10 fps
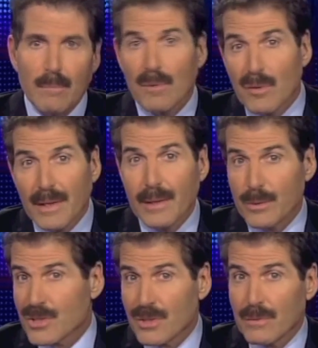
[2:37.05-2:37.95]
a Marine
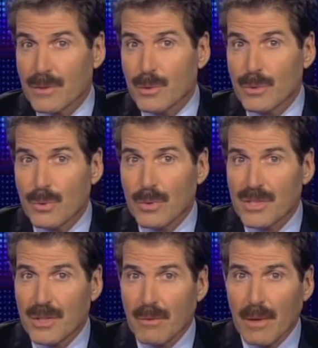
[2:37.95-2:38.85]
who served two
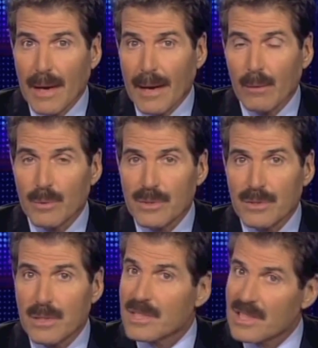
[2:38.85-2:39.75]
tours in Iraq,
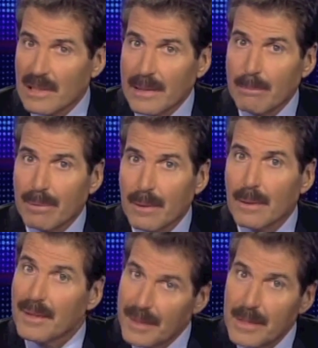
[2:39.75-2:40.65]
was asleep
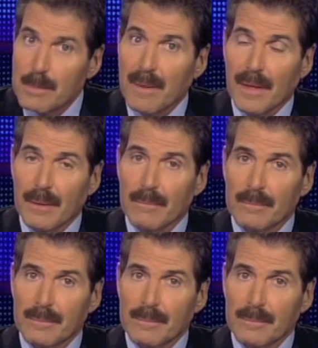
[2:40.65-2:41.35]
in his bed.